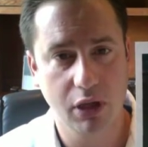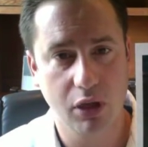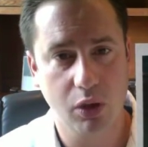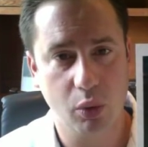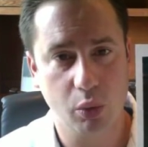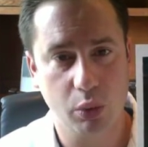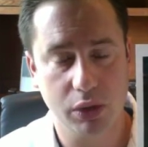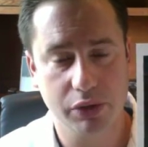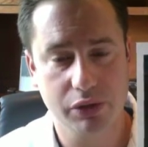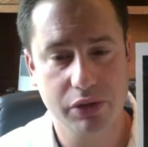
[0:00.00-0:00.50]

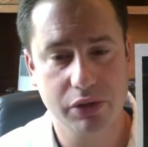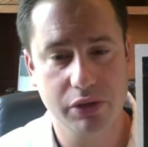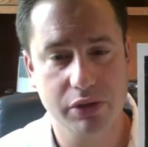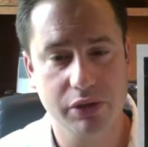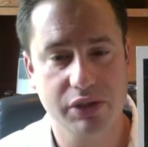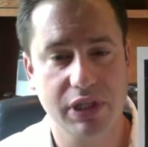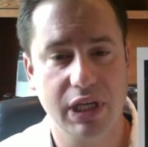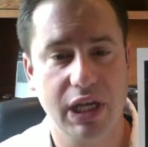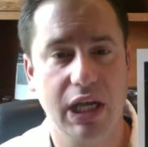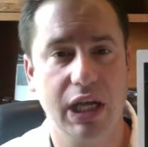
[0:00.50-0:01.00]
will choose
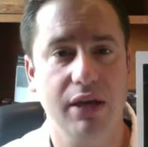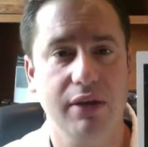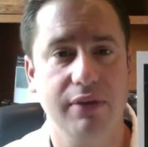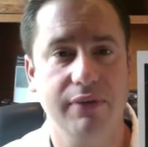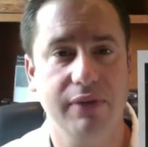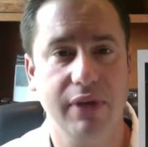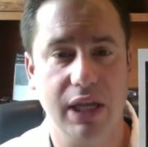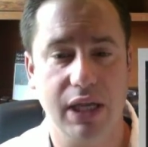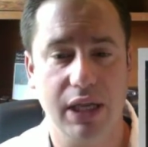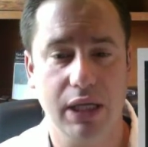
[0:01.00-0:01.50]
to have
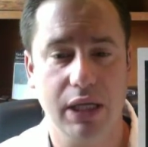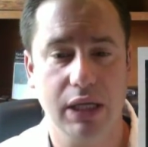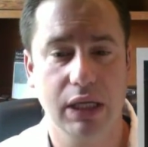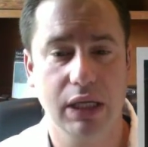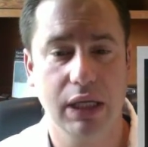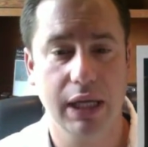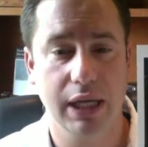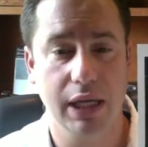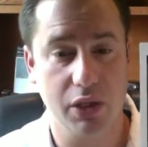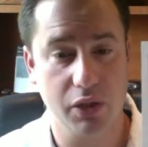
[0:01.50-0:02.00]
a
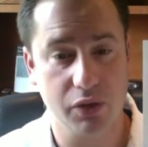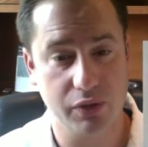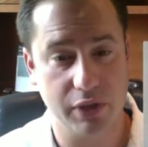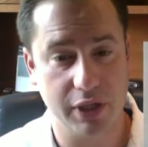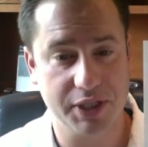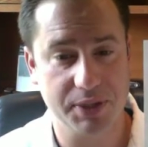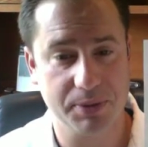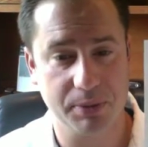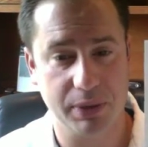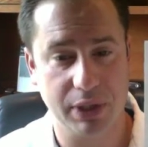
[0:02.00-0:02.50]
hair
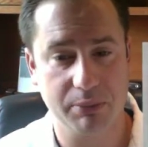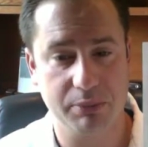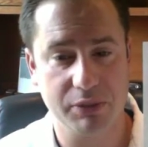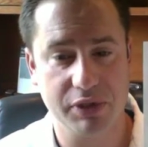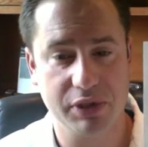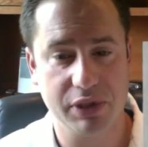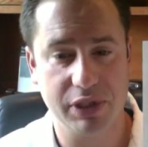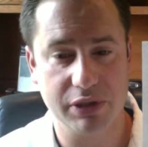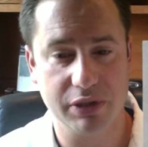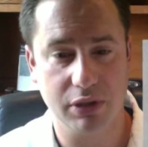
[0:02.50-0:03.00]
transplant
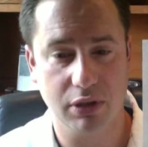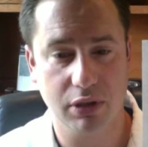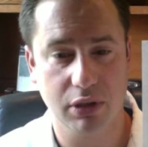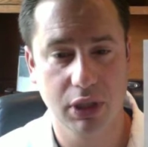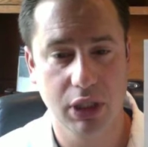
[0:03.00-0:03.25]
procedure.